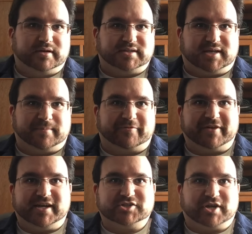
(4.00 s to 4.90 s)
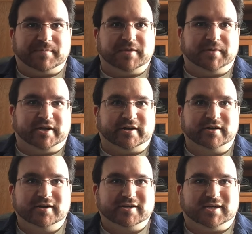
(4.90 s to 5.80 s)
Hey Saber fans, Shamim
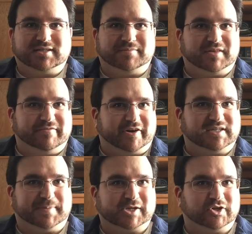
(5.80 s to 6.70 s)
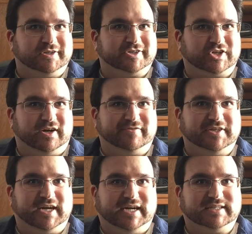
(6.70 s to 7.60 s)
here. Got something very special to show off
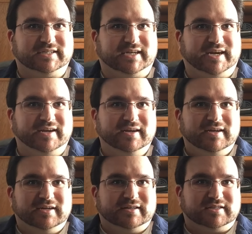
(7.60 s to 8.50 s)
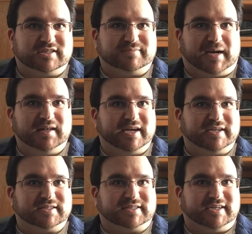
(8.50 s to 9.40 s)
to you guys today. This is my
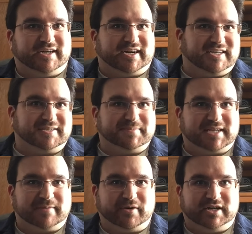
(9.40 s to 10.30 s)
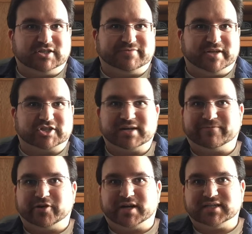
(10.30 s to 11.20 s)
latest custom saber I just finished
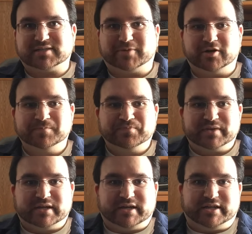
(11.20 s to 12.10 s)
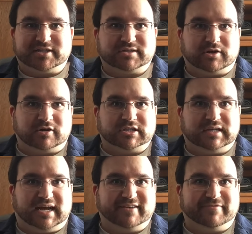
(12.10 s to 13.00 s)
up for a customer. It started
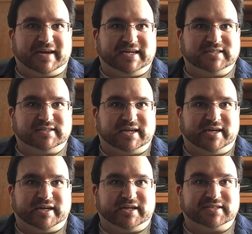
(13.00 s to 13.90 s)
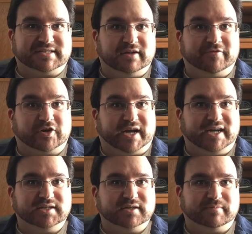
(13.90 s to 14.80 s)
life as a Silver
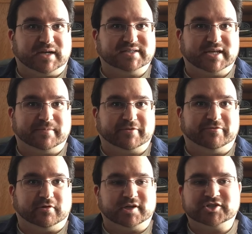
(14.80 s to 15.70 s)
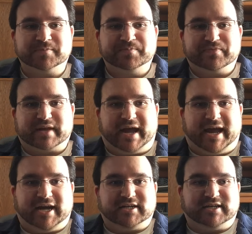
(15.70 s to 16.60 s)
Knight by SaberForge,
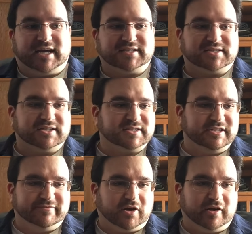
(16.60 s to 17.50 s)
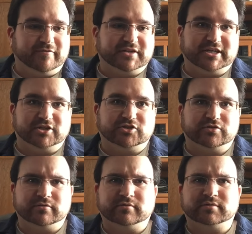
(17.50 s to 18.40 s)
and it has since evolved
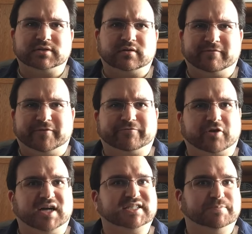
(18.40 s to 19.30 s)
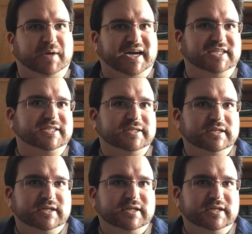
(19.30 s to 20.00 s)
into sort of a Frostbite,